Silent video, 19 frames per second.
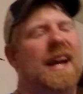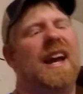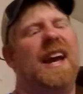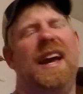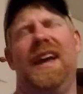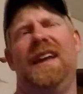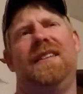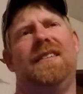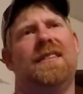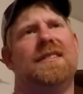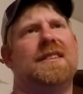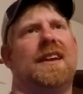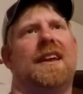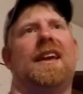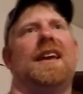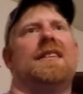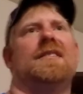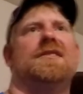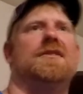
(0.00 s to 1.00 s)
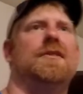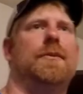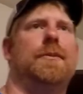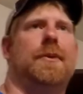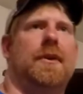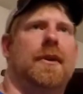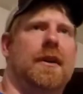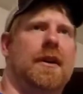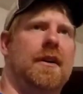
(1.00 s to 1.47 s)
it doesn't get super
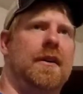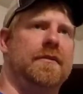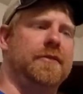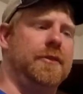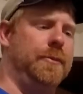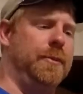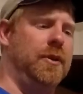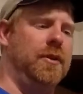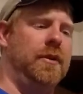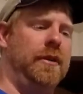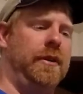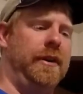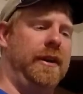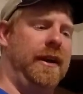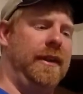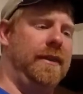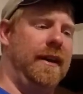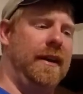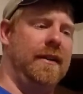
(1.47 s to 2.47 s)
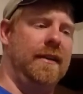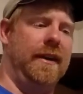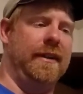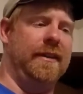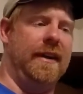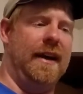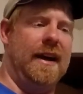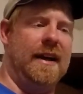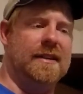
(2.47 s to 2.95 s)
uncomfortable or anything like
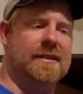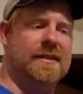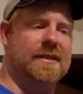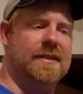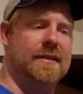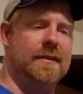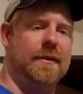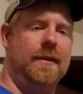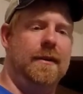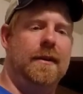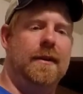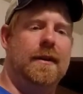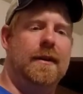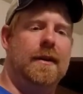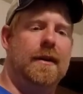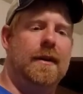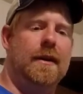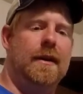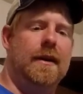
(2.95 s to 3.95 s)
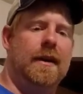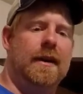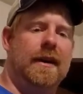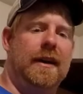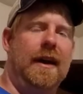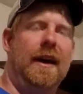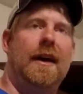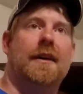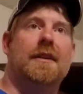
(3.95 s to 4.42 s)
that. So
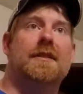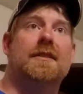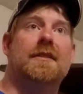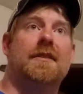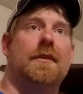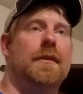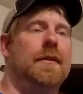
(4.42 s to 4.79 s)
yeah, so